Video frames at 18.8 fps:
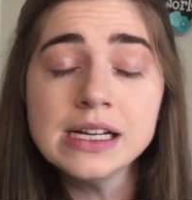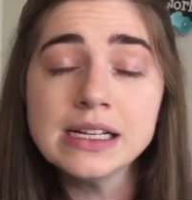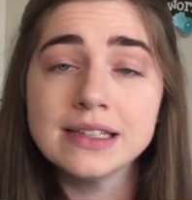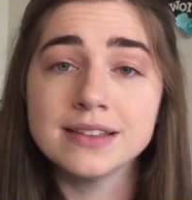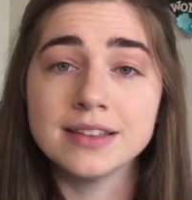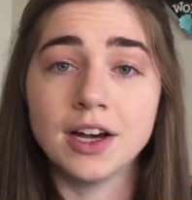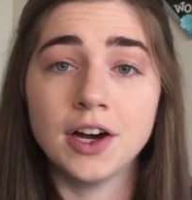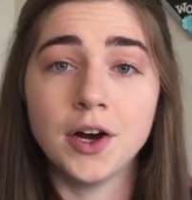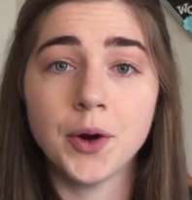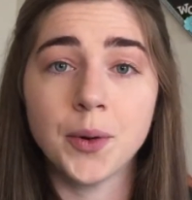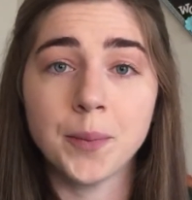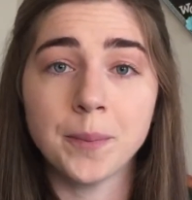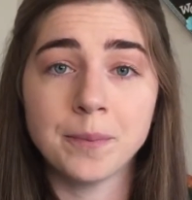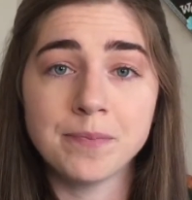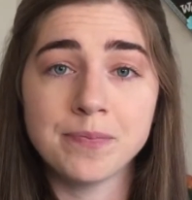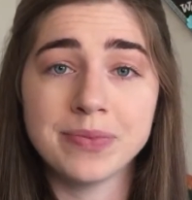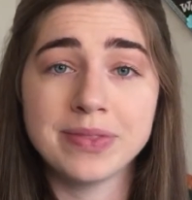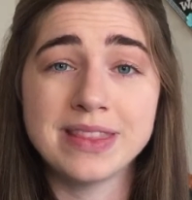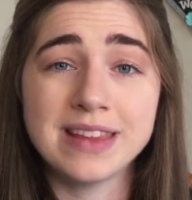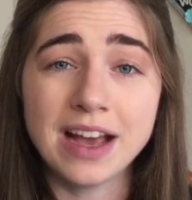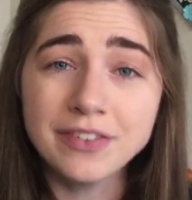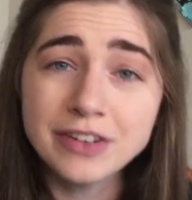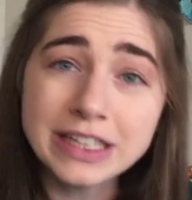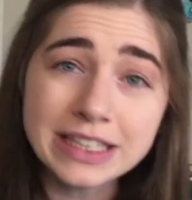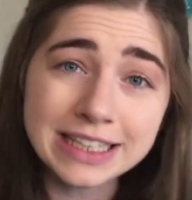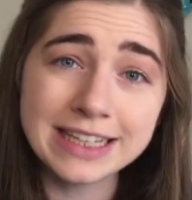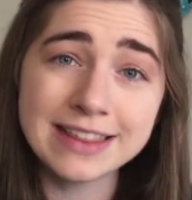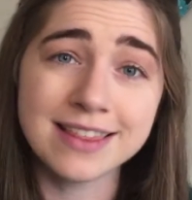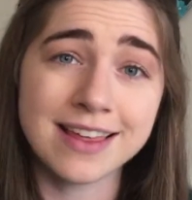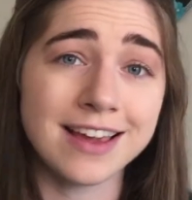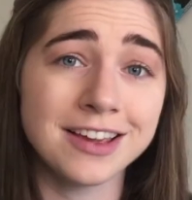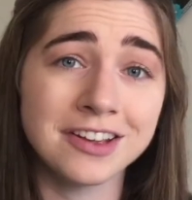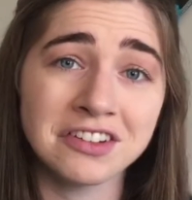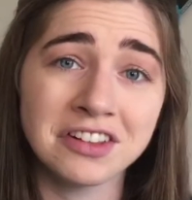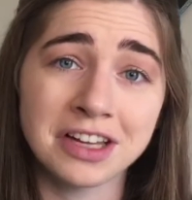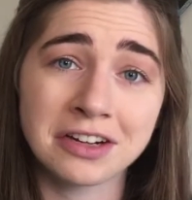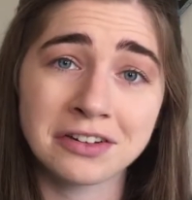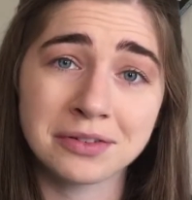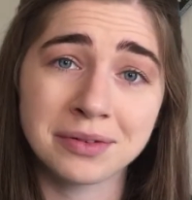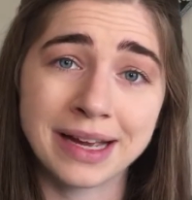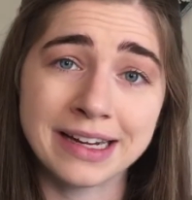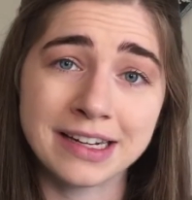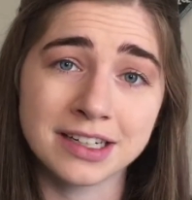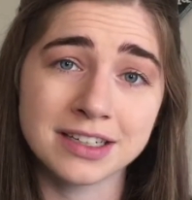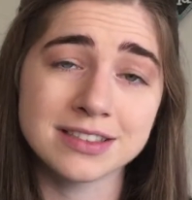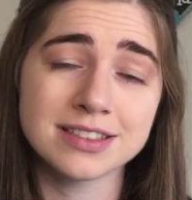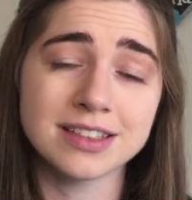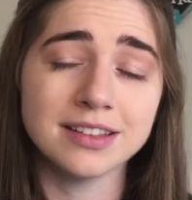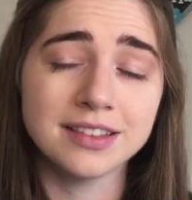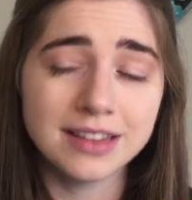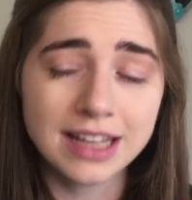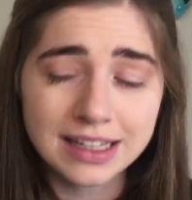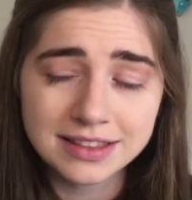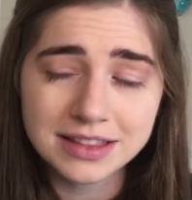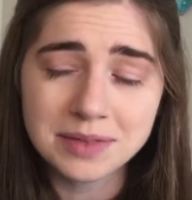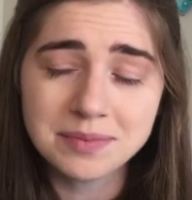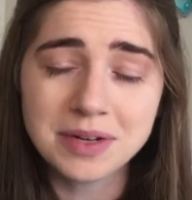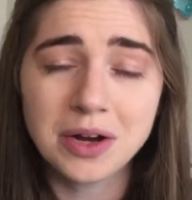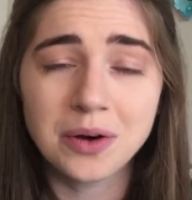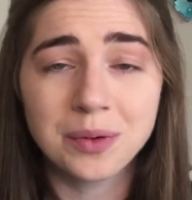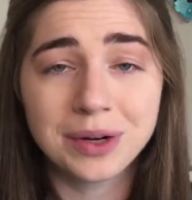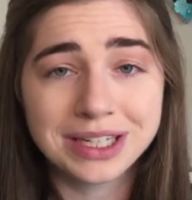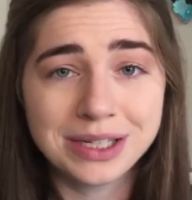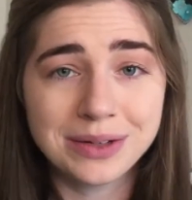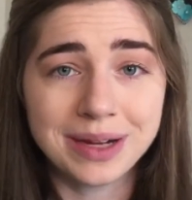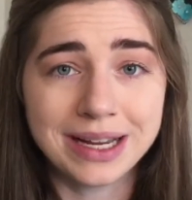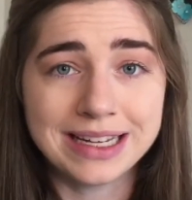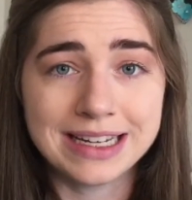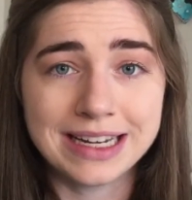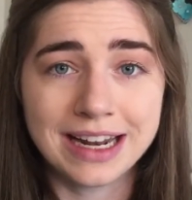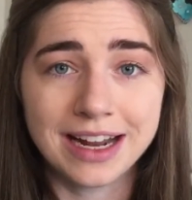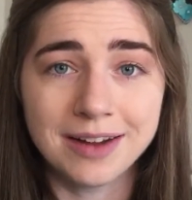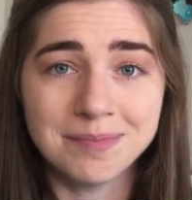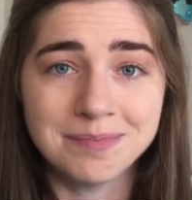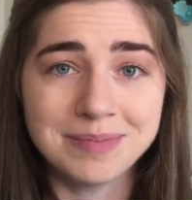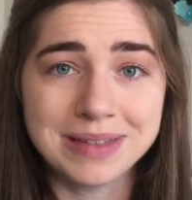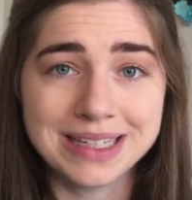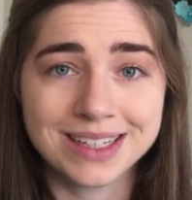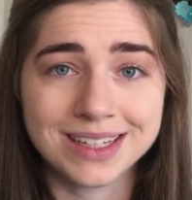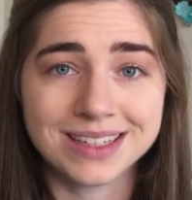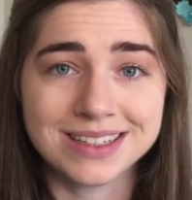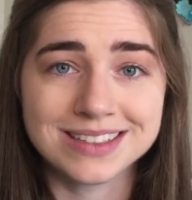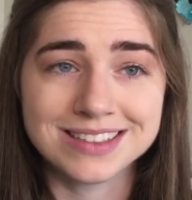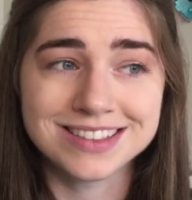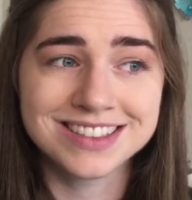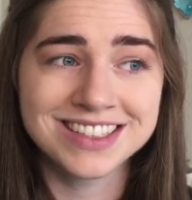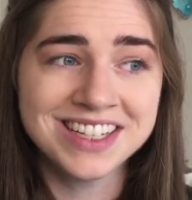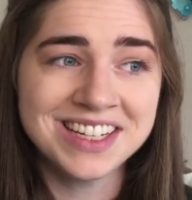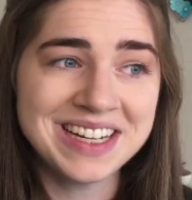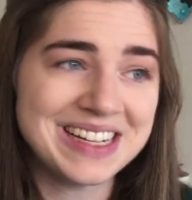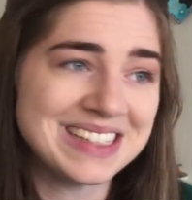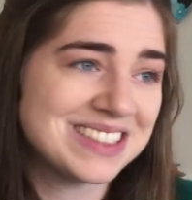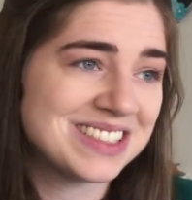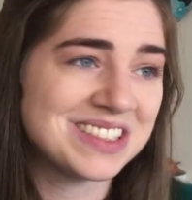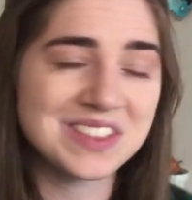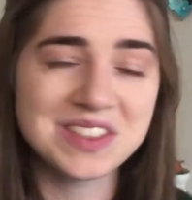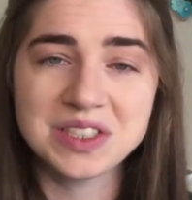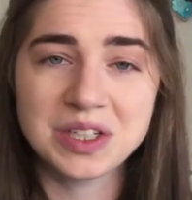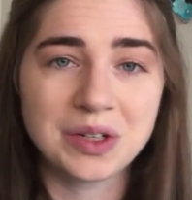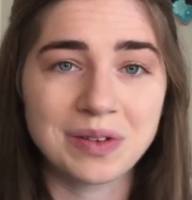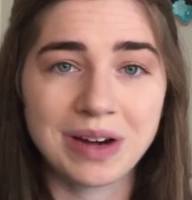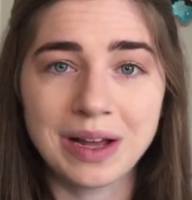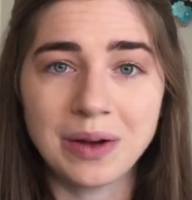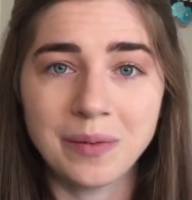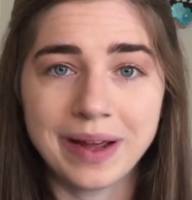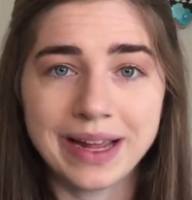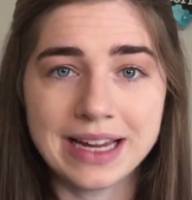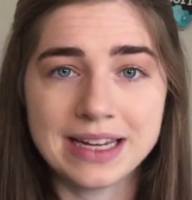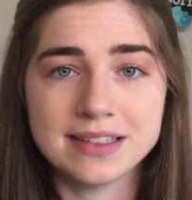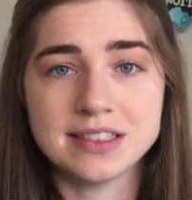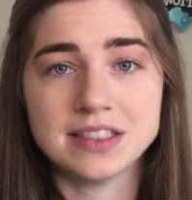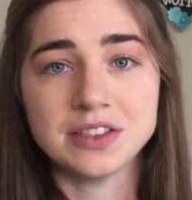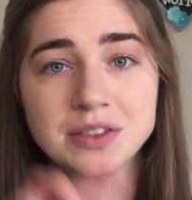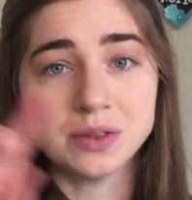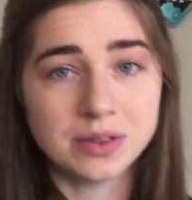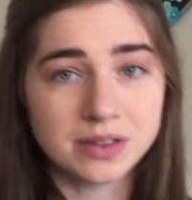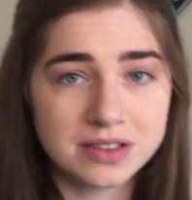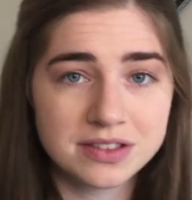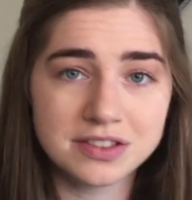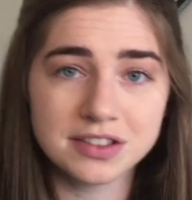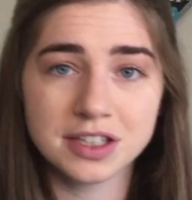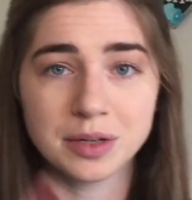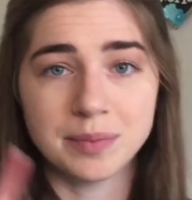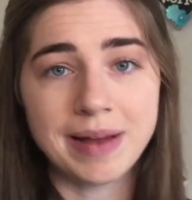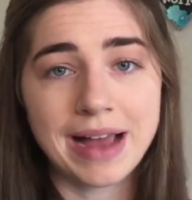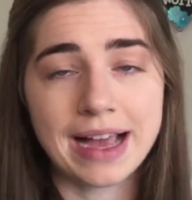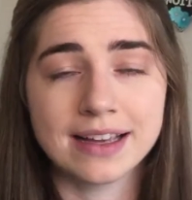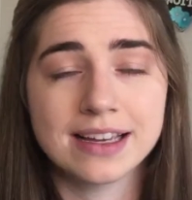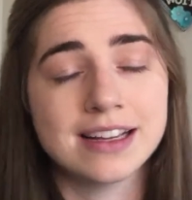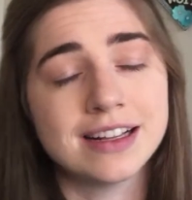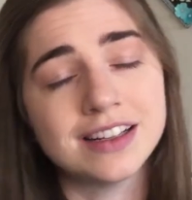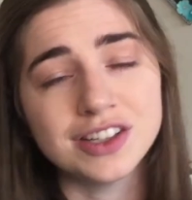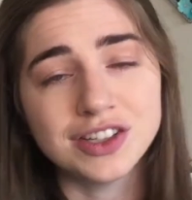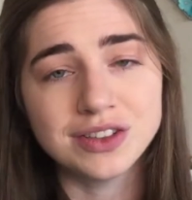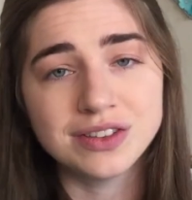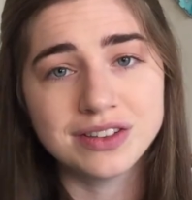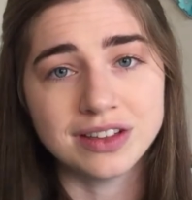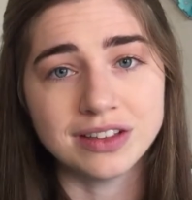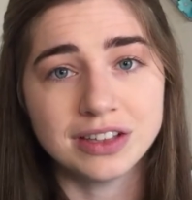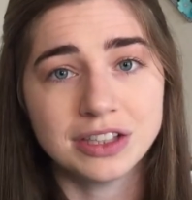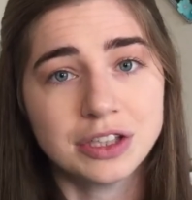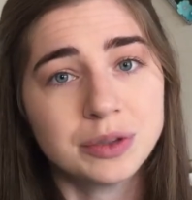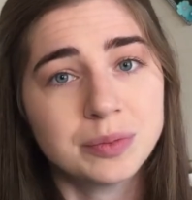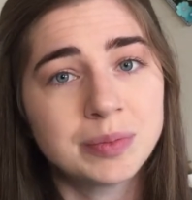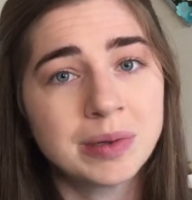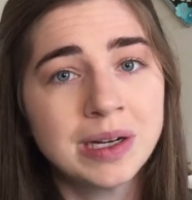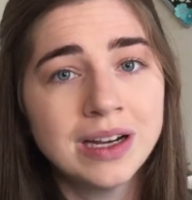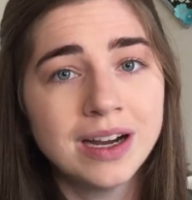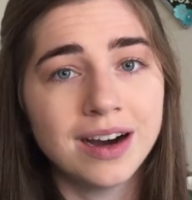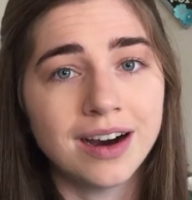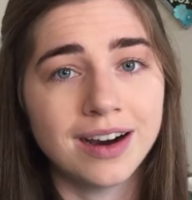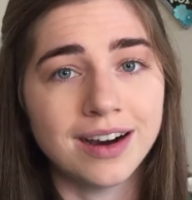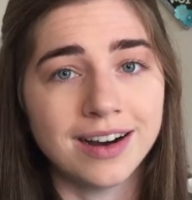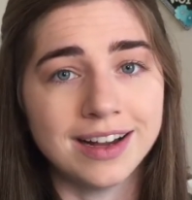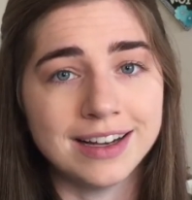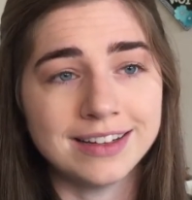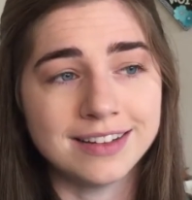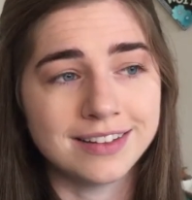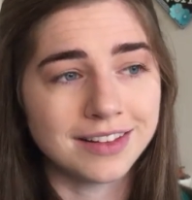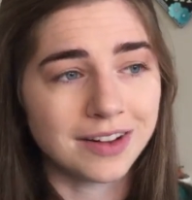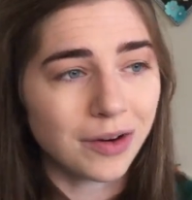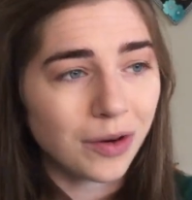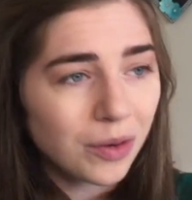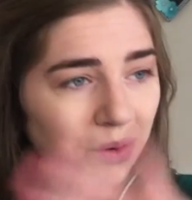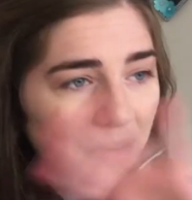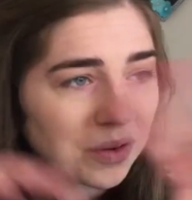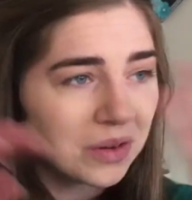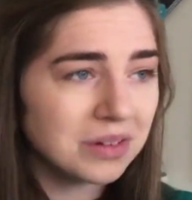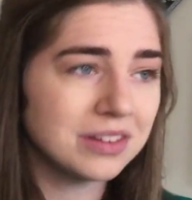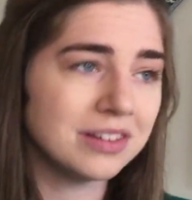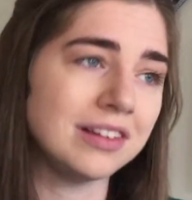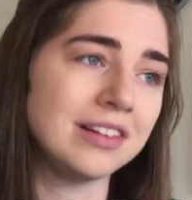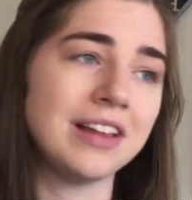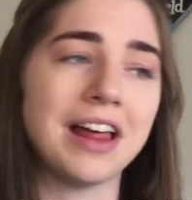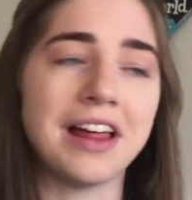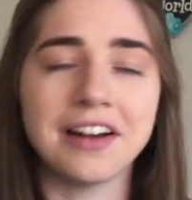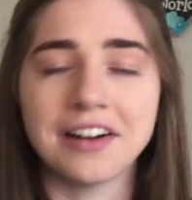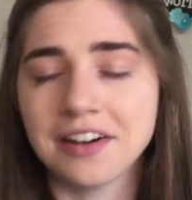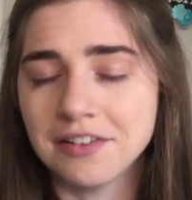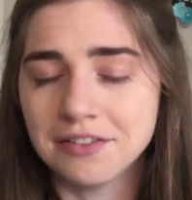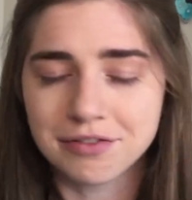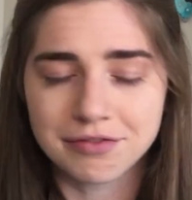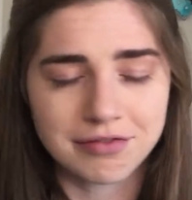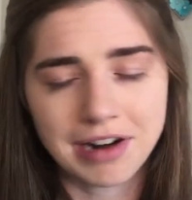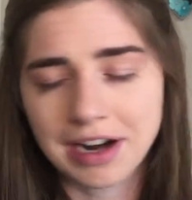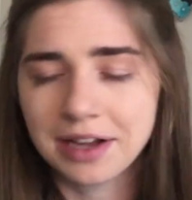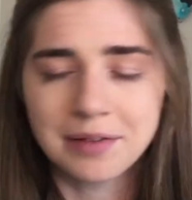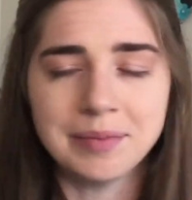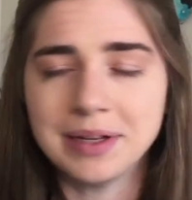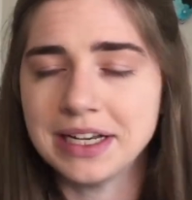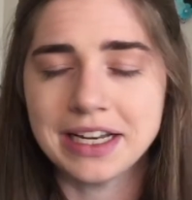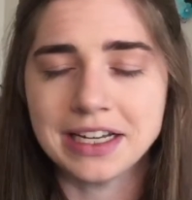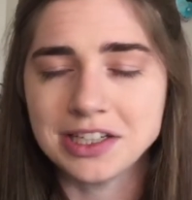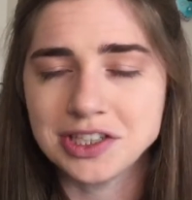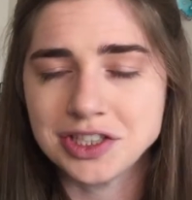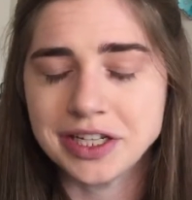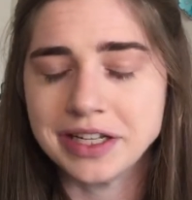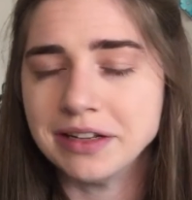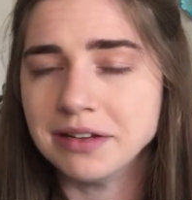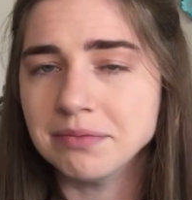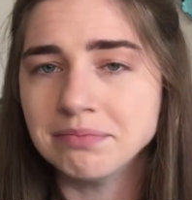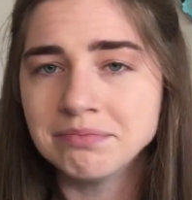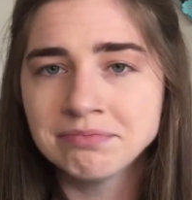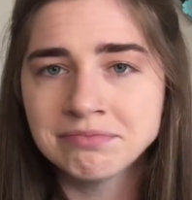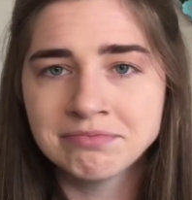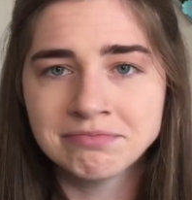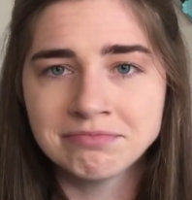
So definitely thank your letter writers. Let them know where you ended up, because it's just a great way to circle back and close the loop on the whole letter of recommendation